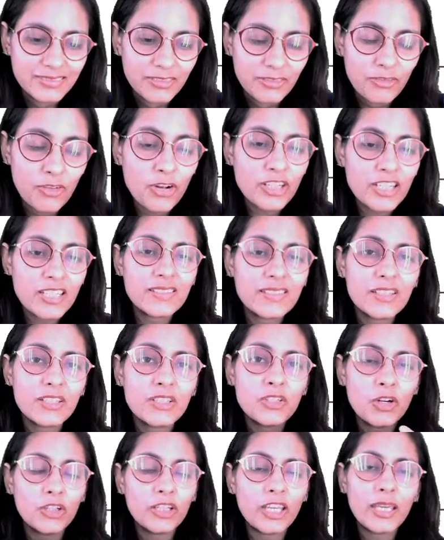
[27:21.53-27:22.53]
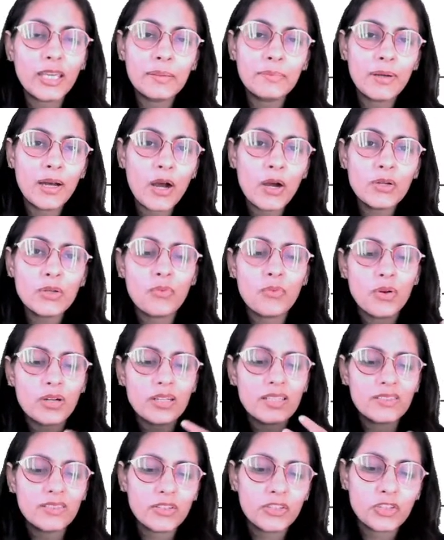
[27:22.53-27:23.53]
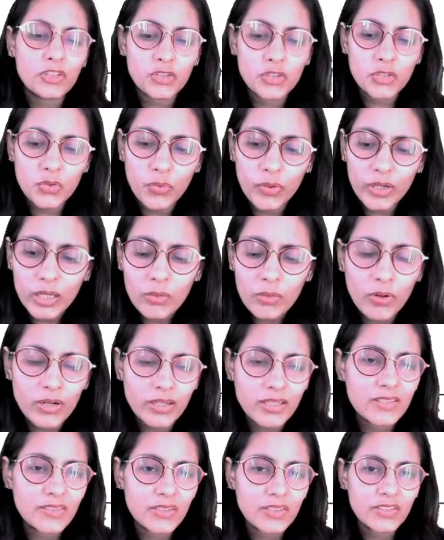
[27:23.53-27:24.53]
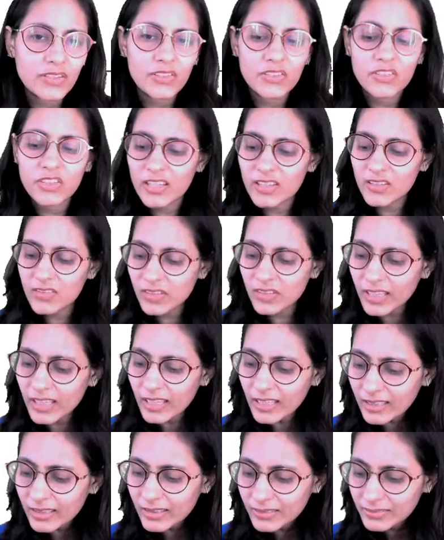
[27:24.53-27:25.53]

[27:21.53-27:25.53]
What is it talking about? What is it showing? What is it suggesting?